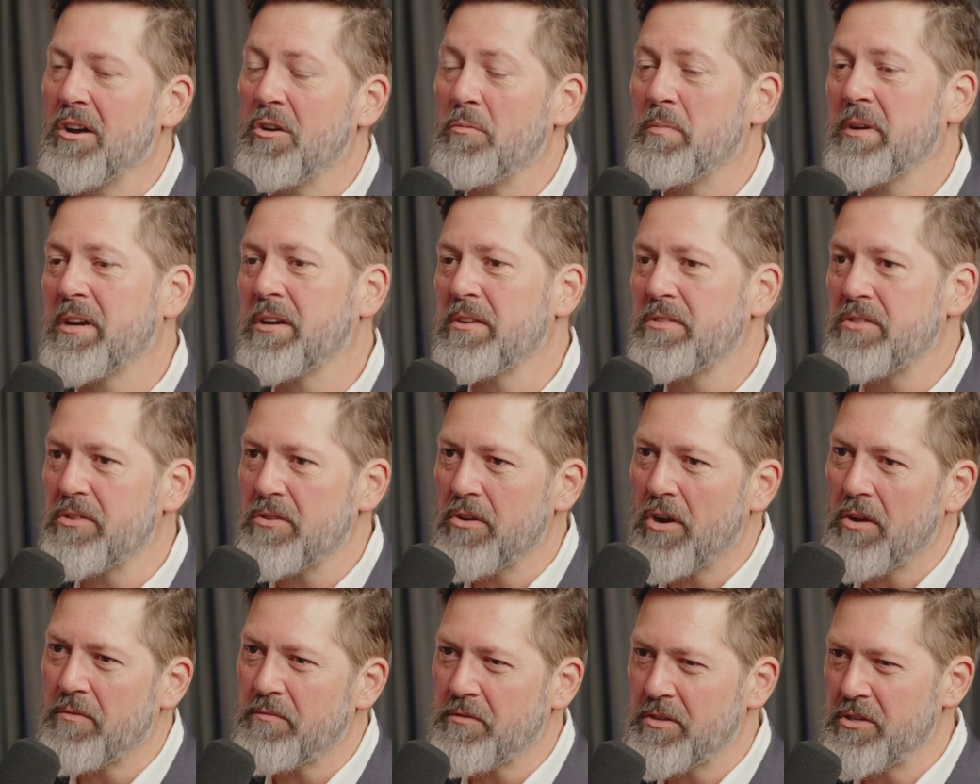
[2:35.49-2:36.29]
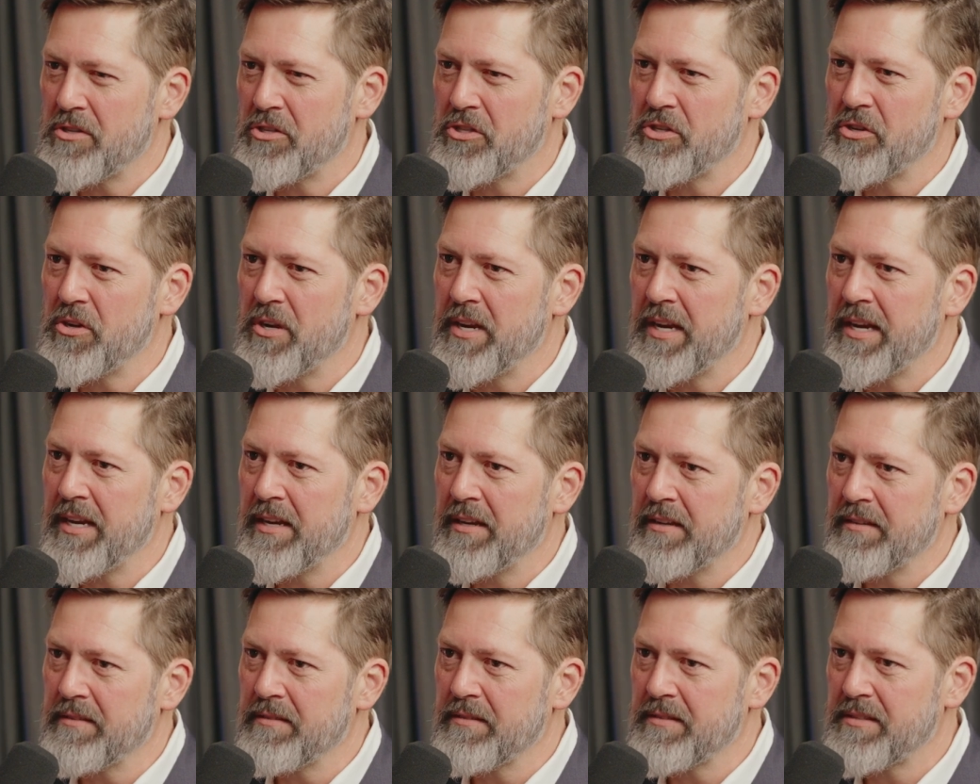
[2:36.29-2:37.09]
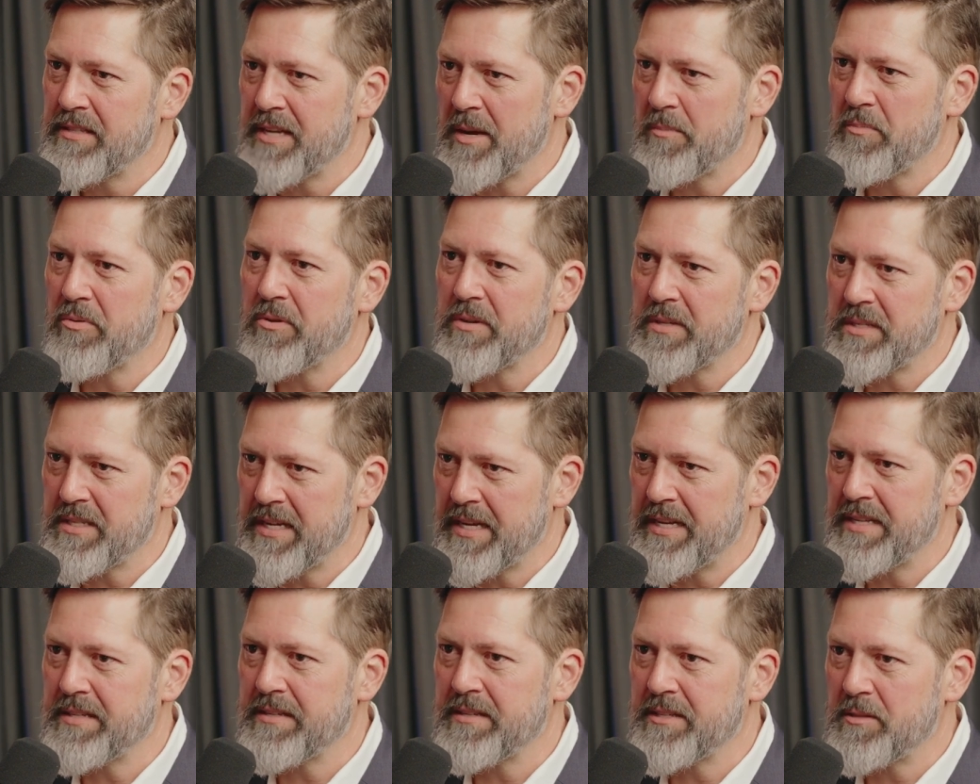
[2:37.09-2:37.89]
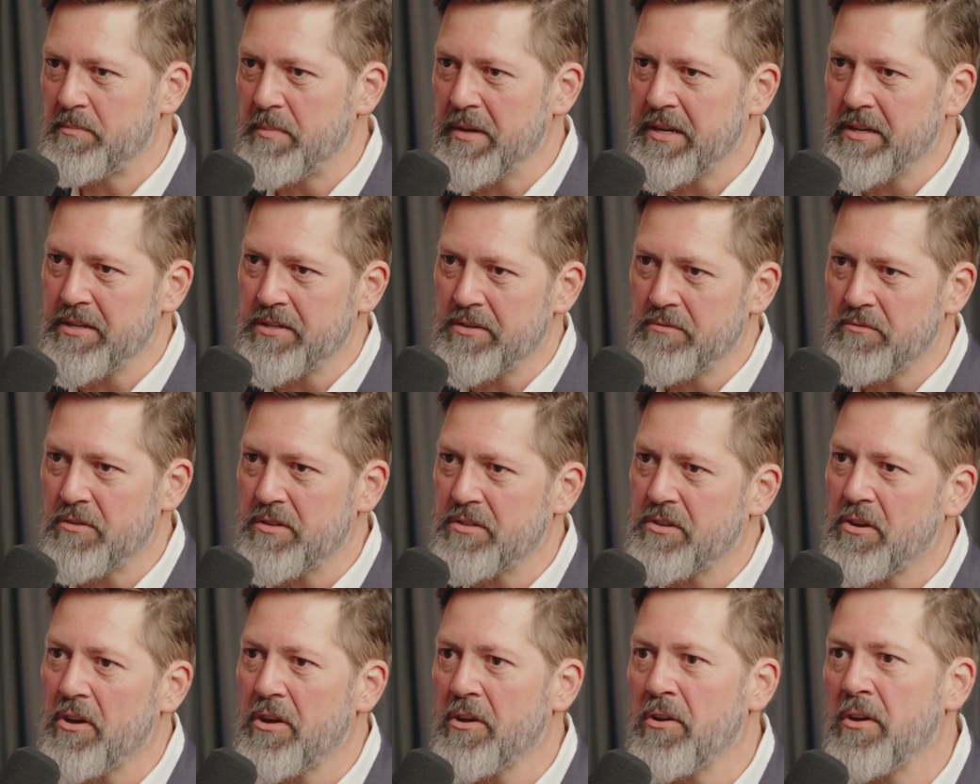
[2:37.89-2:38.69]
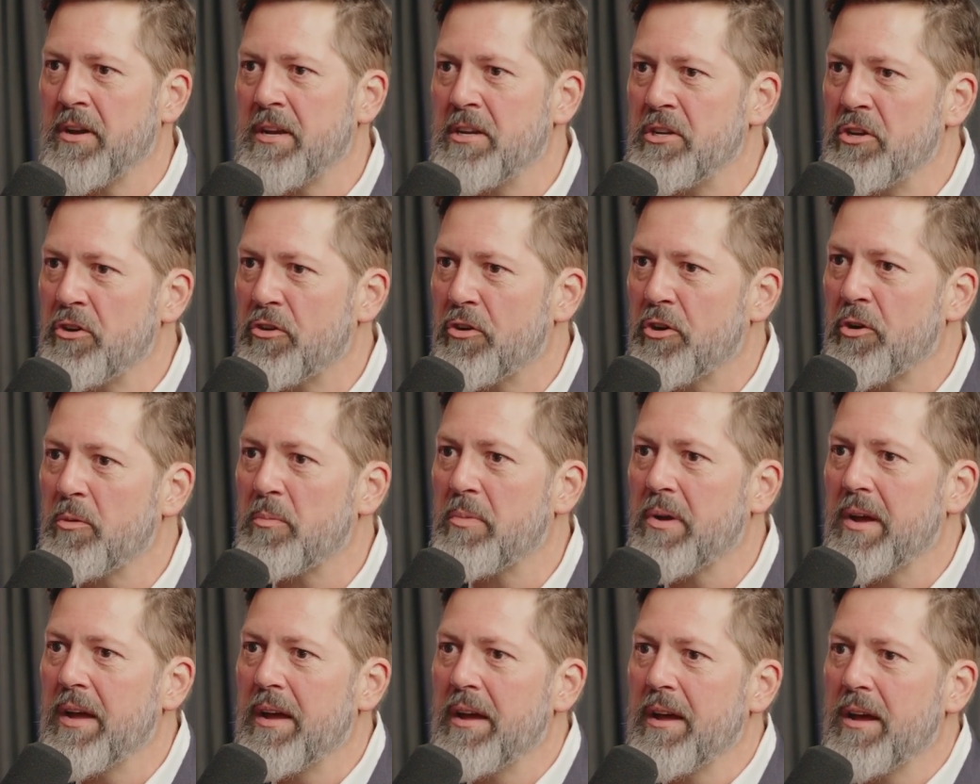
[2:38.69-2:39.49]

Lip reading: because you're often shooting separate seasons because of what's going on in Europe,